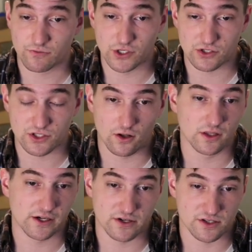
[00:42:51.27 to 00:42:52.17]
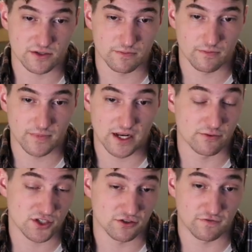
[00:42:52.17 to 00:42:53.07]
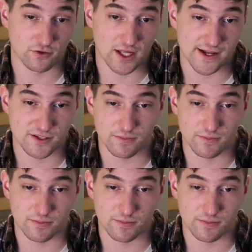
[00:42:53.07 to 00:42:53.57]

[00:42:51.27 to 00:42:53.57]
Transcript: which is hilarious that it was still full odds.